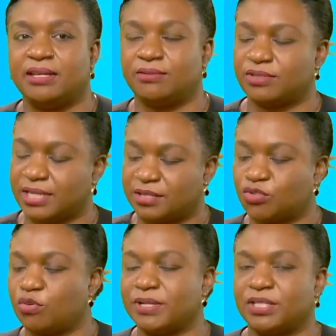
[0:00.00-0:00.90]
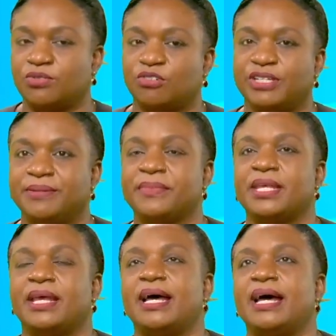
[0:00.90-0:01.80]
stethoscope and story.
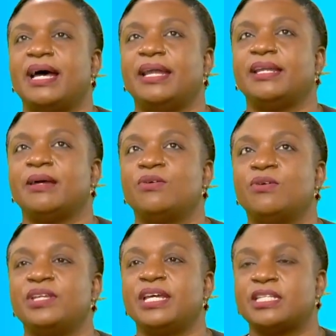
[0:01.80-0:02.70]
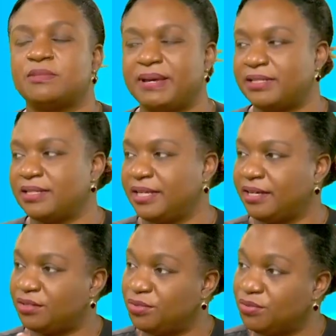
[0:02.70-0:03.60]
And I only expect to hear
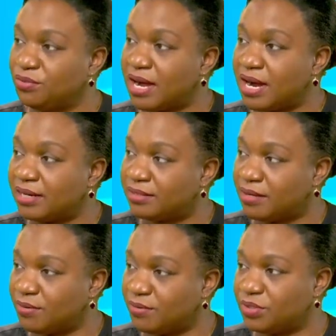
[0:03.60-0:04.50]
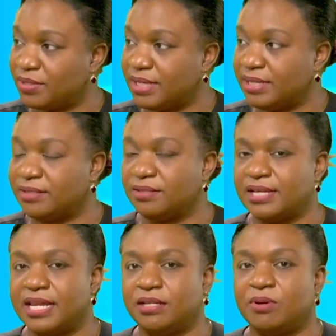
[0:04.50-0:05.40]
2 heart sounds when I listen to
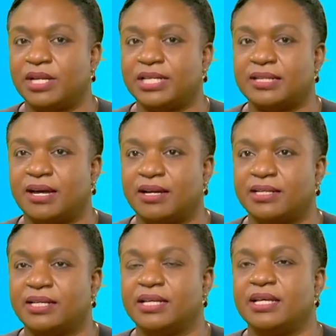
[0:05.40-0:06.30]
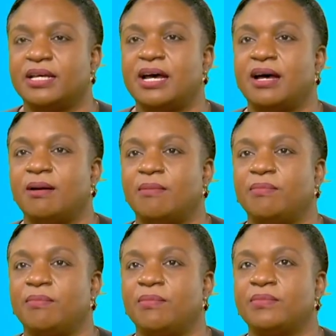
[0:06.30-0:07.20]
anybody's heart.
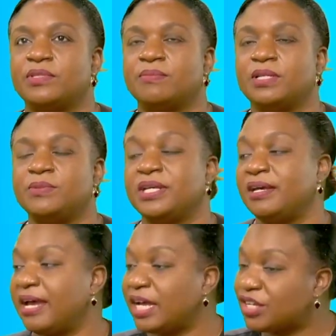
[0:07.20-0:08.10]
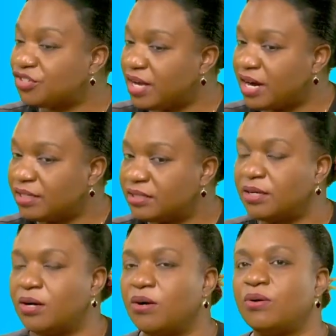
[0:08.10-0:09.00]
Sometimes you hear extra heart
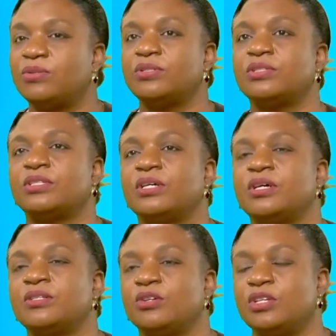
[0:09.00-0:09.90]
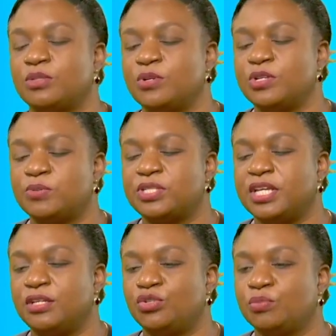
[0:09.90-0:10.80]
sounds. So you're only supposed to
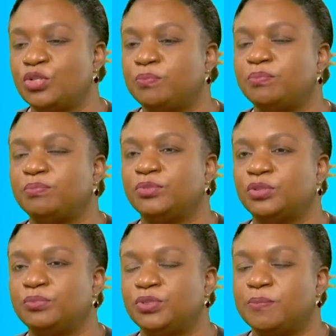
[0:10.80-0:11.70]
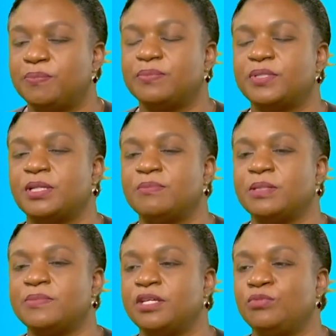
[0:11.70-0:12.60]
hear doop doop, doop doop.
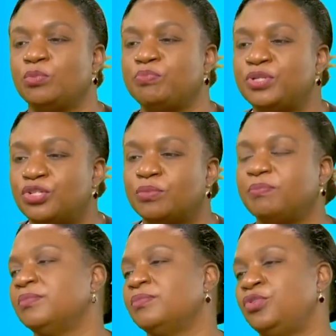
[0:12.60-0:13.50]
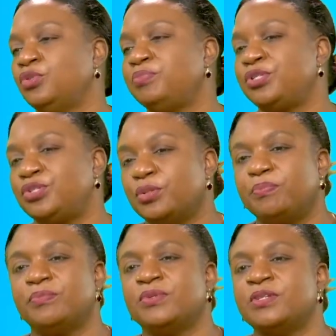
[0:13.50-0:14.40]
Sometimes you hear doop sh doop, doop sh doop.
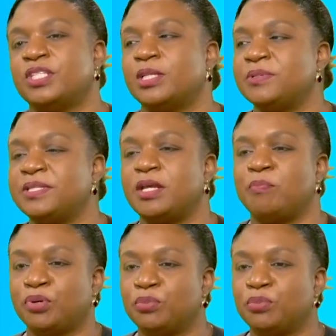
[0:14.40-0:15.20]
Sometimes you hear doop.